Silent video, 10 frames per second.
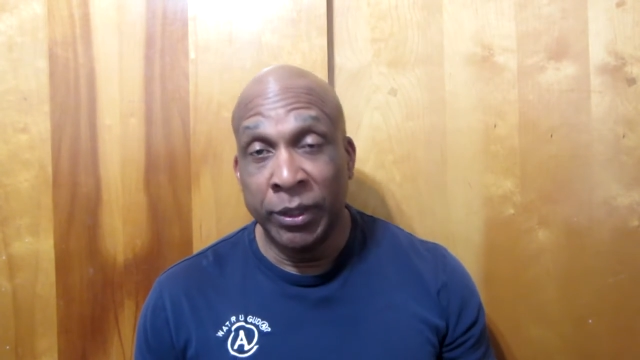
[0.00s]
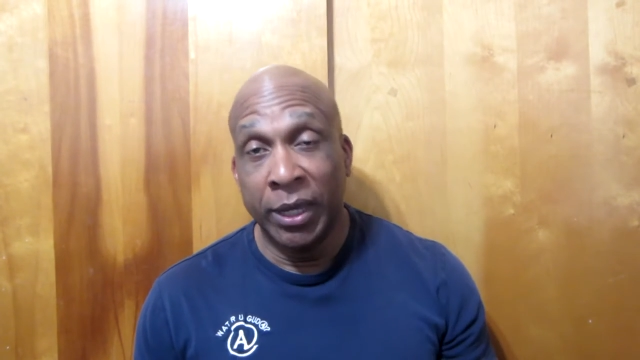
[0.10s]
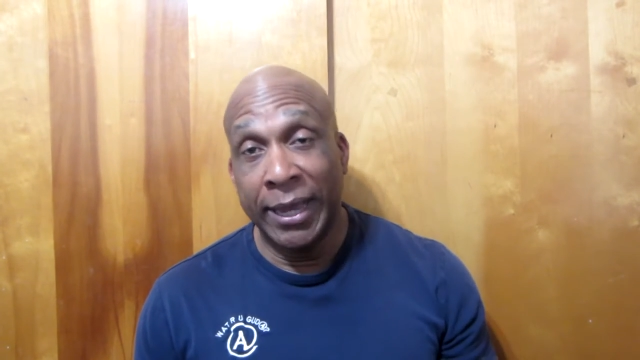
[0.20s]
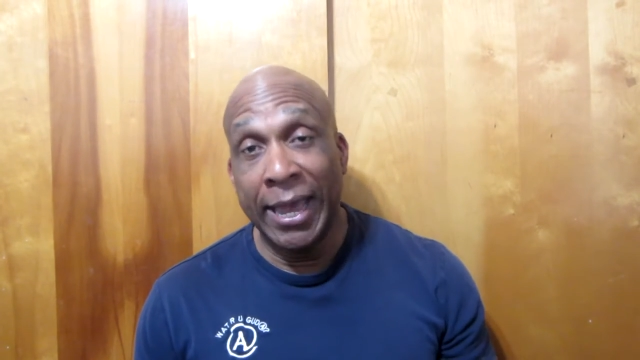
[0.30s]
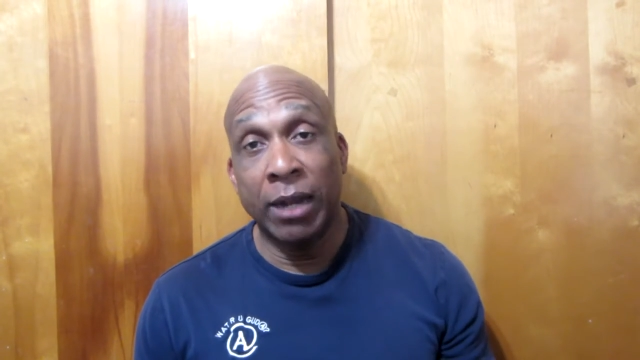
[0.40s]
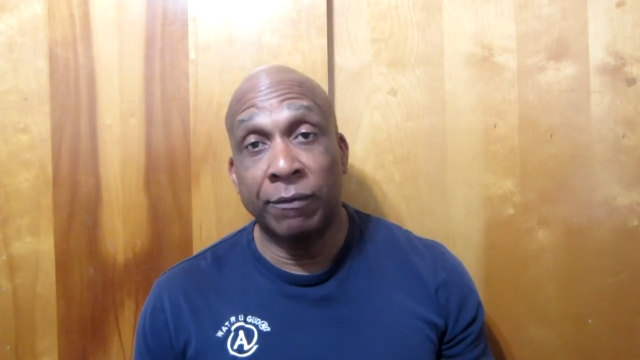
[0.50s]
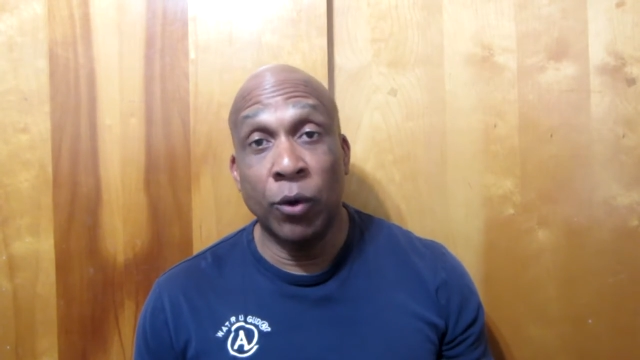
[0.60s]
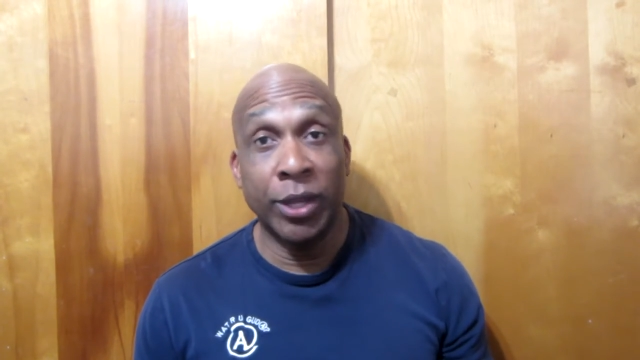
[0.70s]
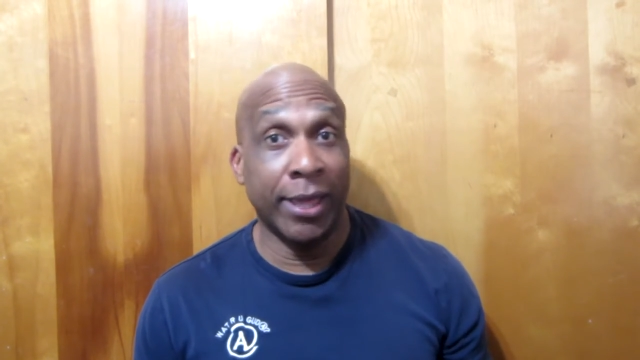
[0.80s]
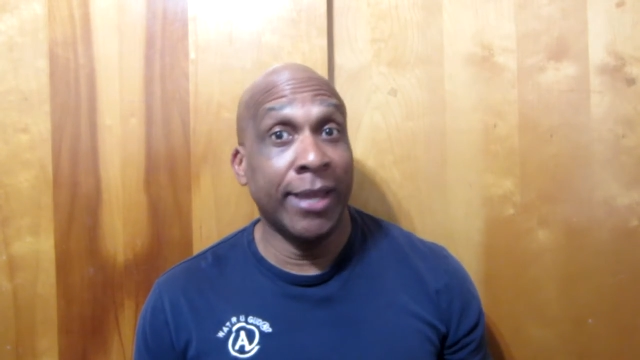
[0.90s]
In
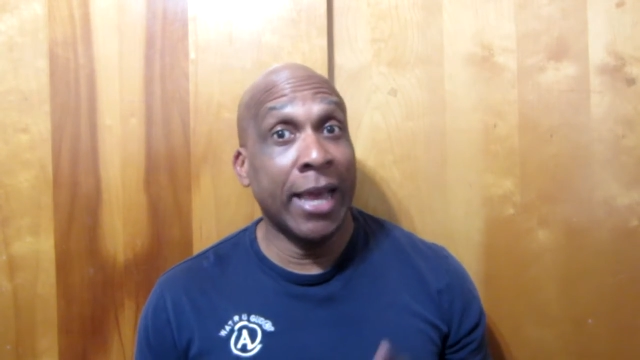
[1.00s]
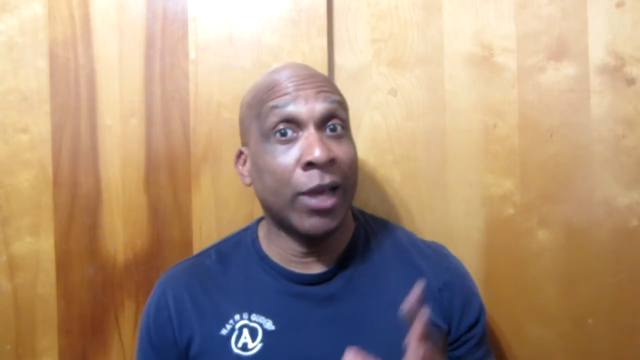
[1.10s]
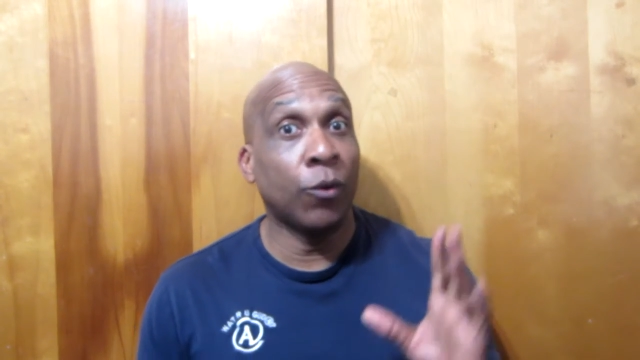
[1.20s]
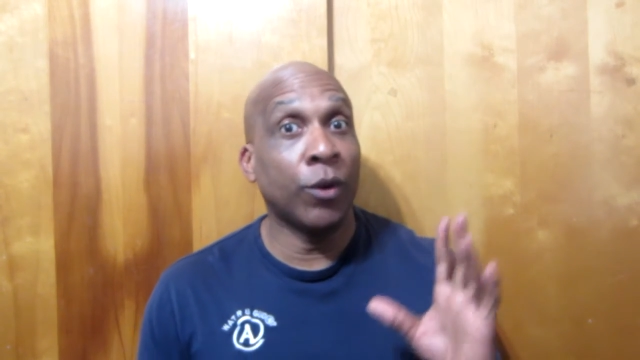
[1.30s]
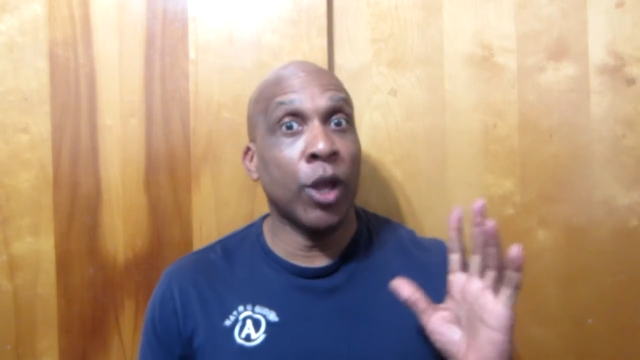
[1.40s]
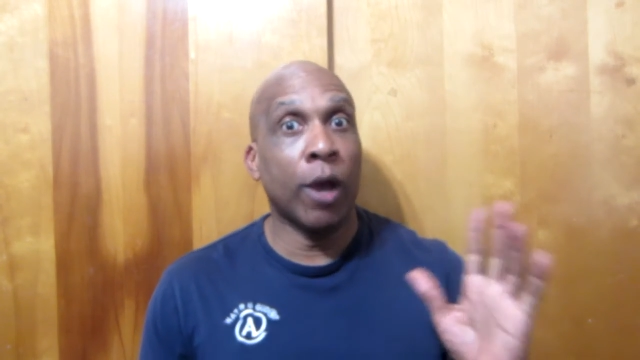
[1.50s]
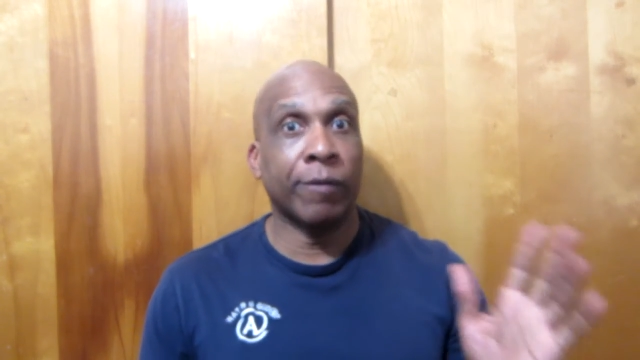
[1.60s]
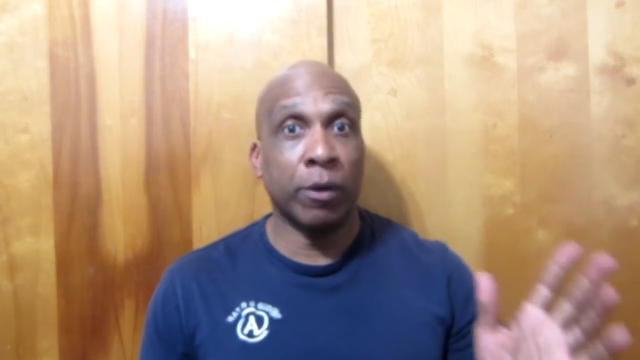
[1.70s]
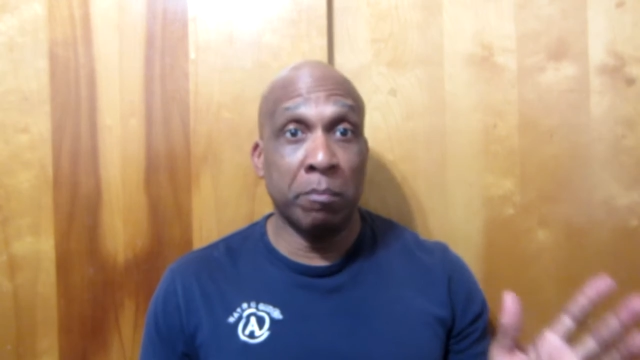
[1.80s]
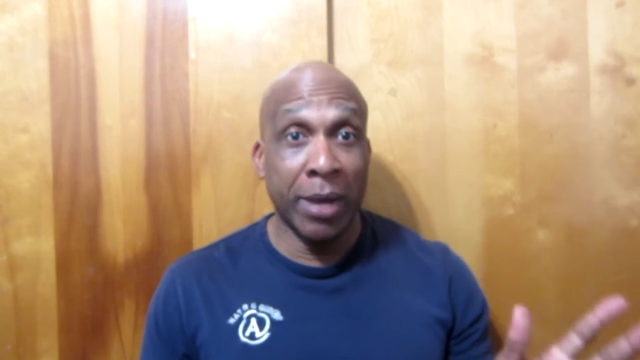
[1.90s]
California, they not only
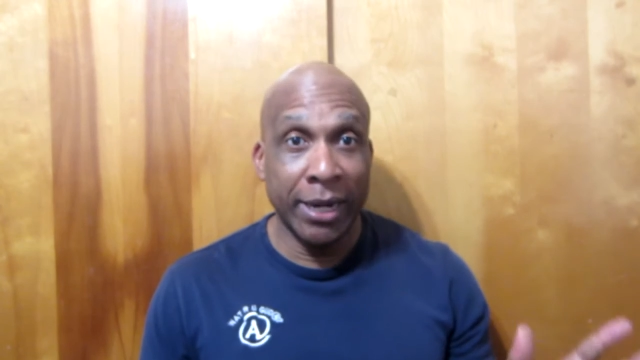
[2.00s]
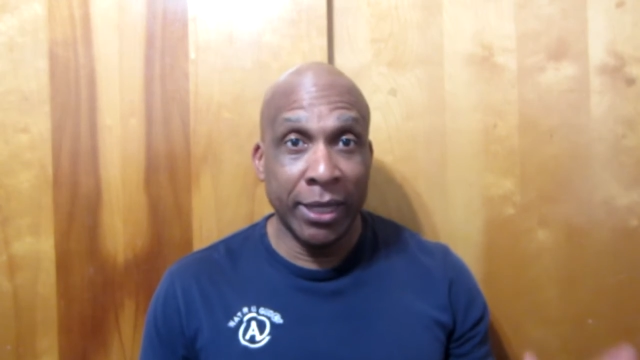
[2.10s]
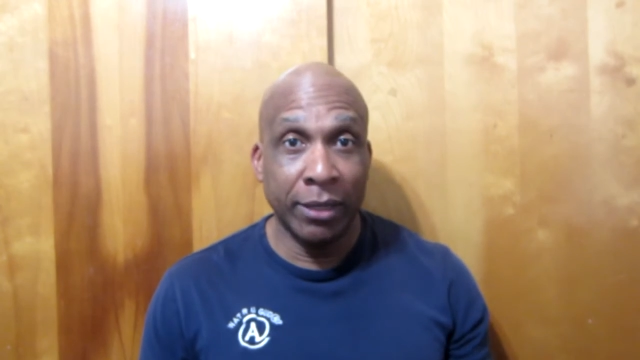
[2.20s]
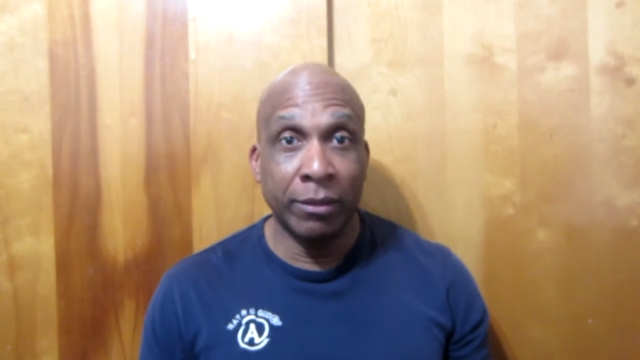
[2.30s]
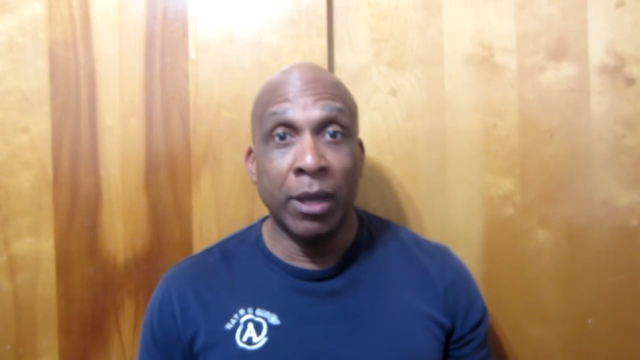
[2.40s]
offered them money,